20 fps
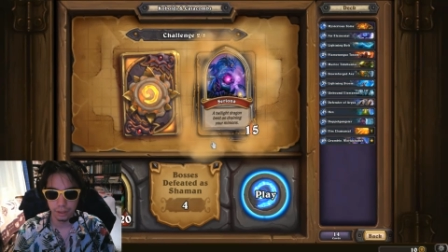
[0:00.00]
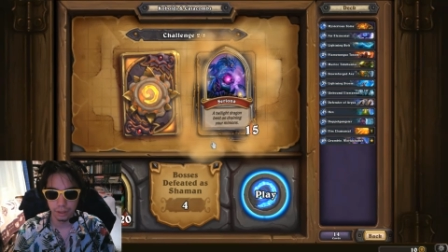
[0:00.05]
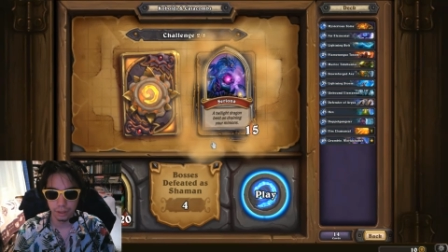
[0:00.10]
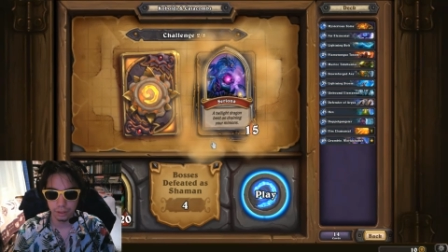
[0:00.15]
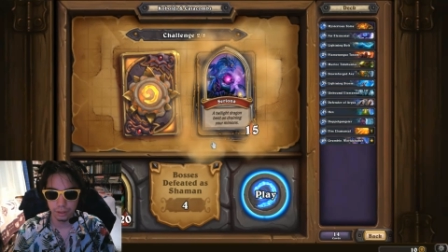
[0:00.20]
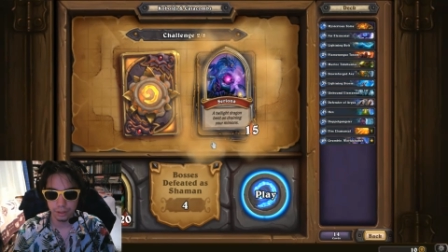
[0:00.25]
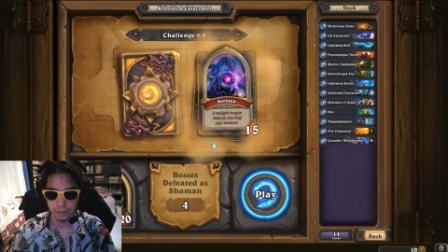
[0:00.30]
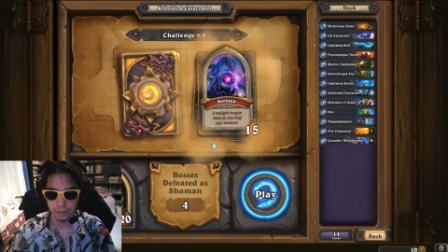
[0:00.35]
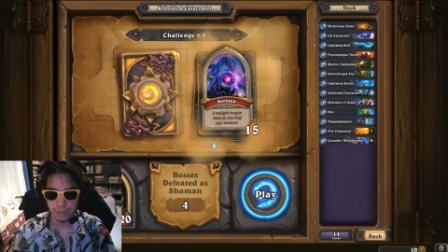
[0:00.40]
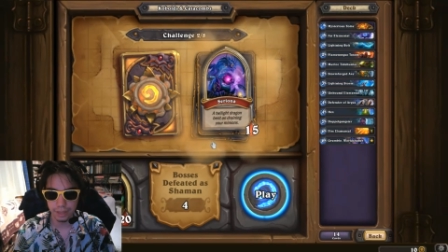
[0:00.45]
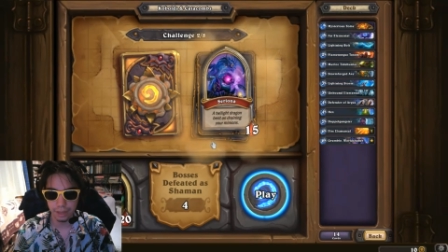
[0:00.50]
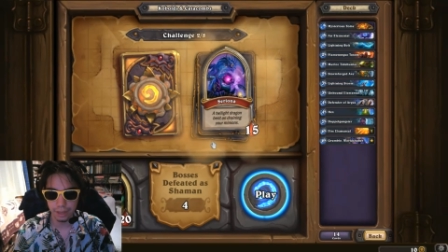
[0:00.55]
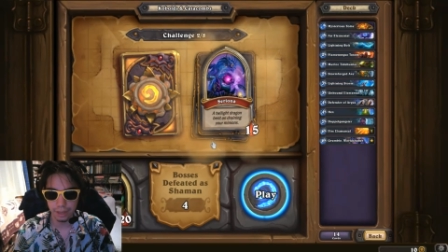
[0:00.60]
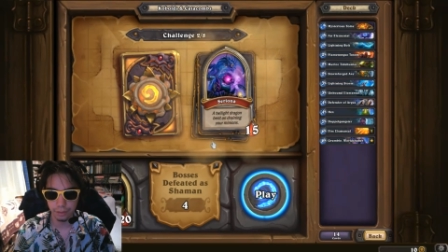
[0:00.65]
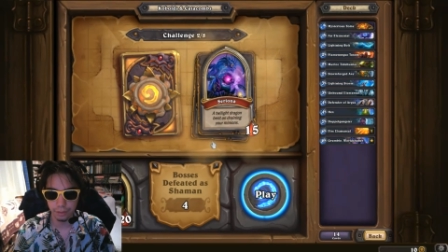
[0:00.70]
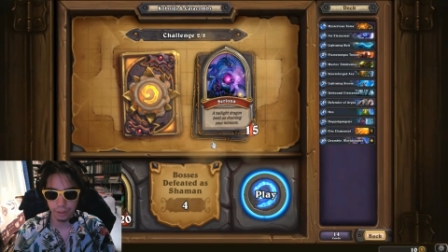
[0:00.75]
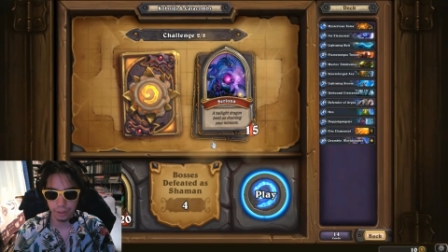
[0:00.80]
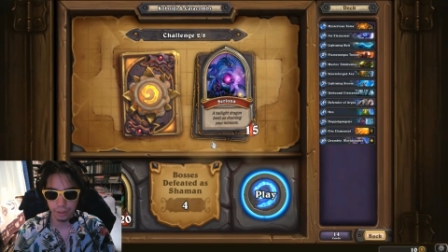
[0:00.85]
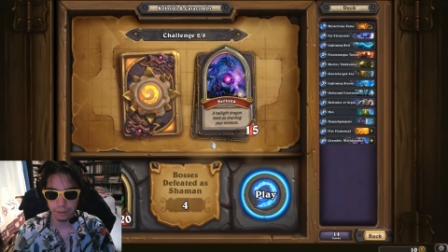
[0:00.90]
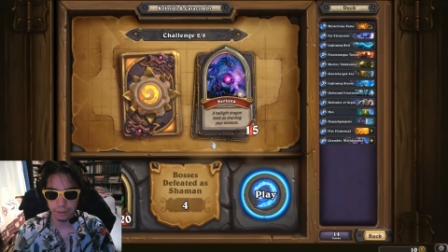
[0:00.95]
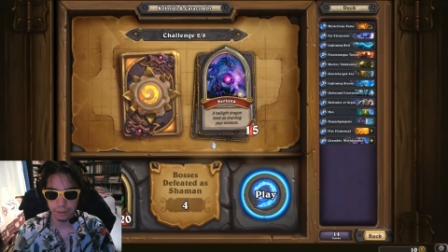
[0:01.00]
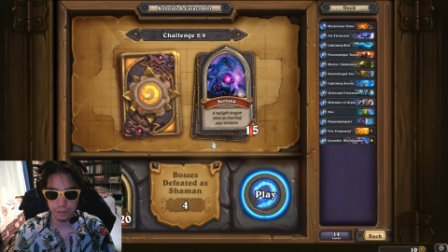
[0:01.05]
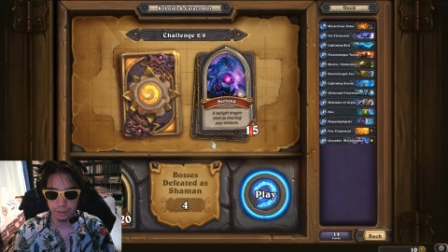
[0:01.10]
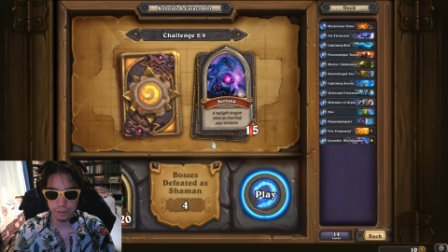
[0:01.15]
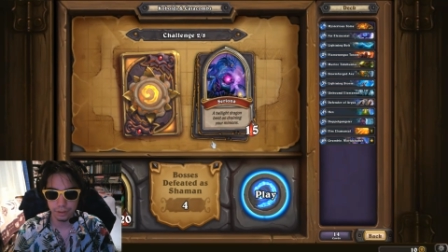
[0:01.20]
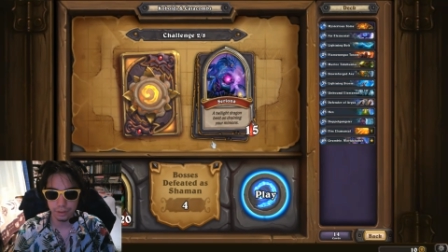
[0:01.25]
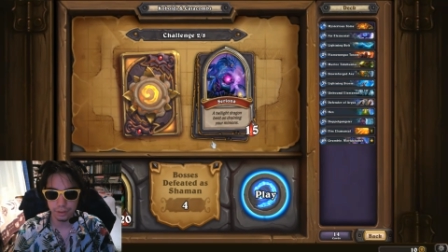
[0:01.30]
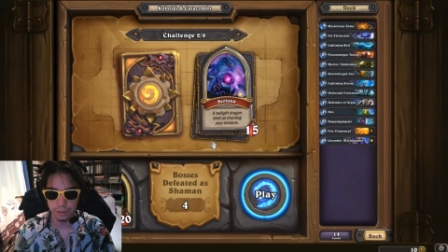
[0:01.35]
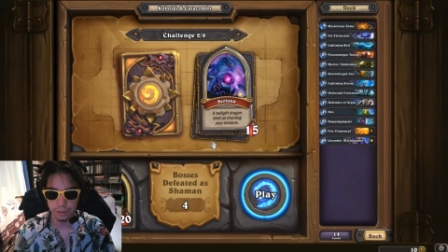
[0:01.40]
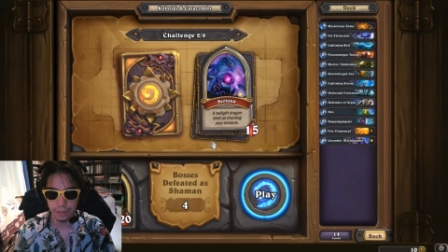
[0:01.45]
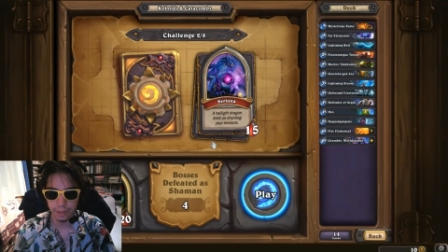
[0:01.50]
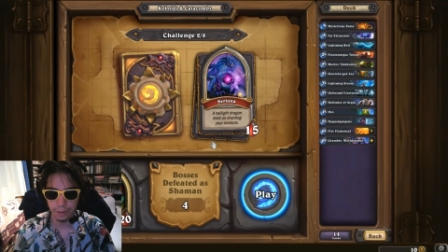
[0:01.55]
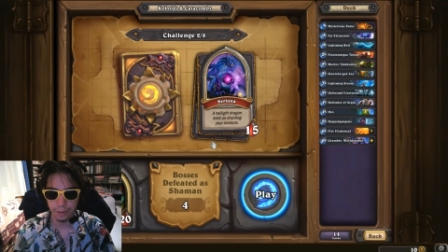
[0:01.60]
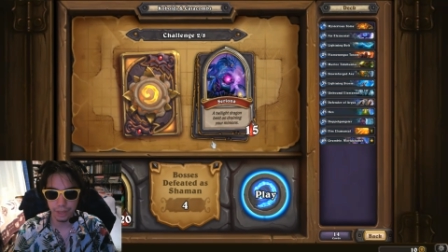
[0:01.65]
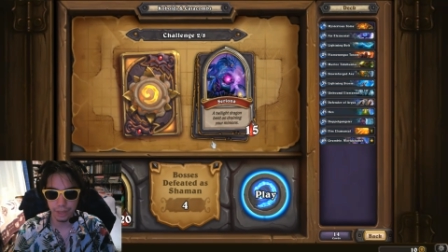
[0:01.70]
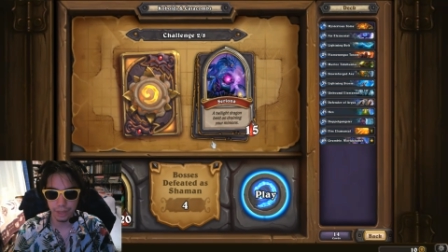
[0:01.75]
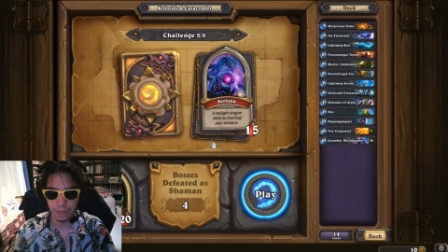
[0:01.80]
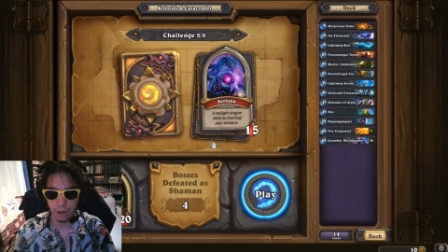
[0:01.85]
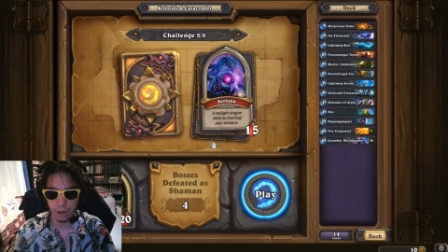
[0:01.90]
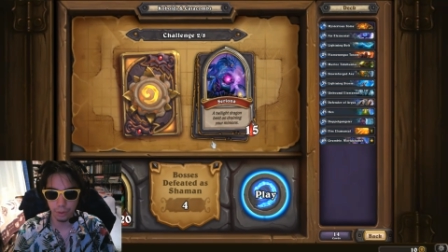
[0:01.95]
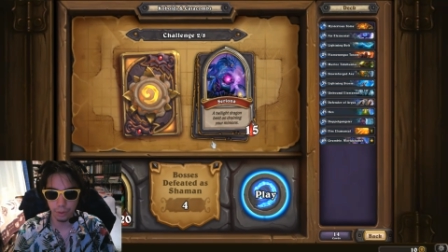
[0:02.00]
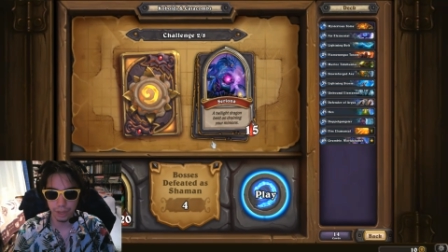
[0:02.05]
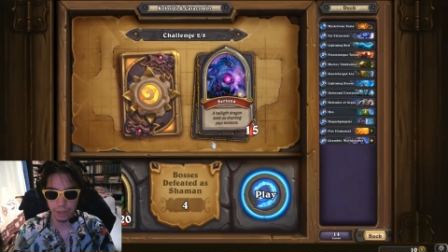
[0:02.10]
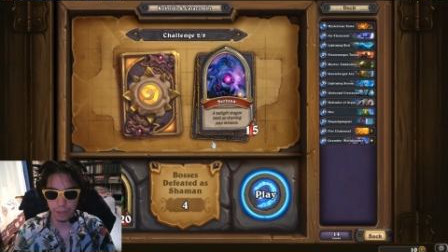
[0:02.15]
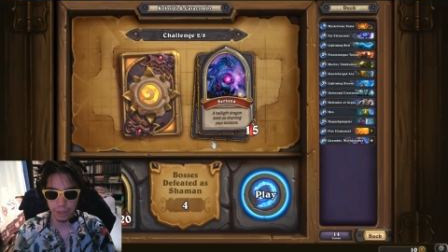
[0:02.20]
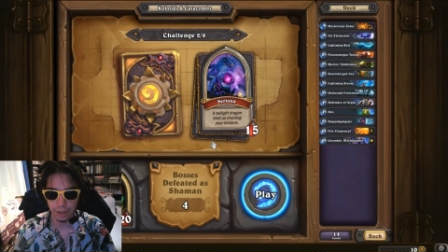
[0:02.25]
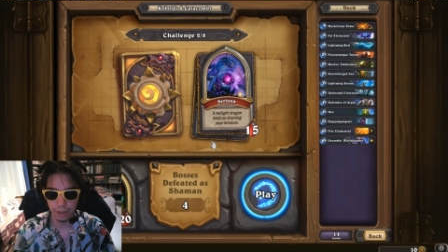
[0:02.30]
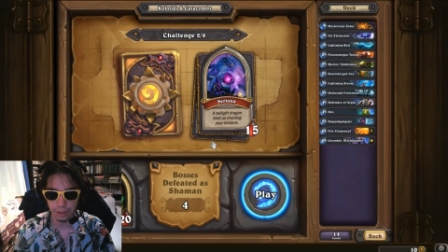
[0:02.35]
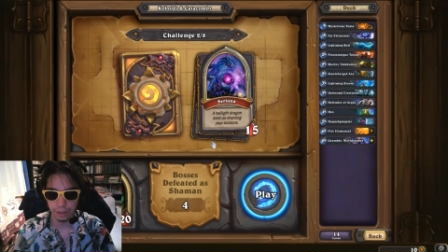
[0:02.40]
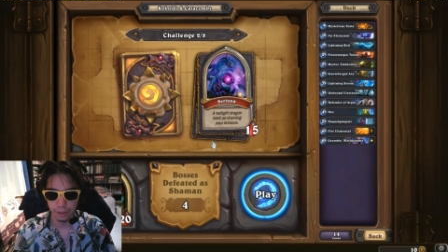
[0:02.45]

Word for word: The second one, Seriona.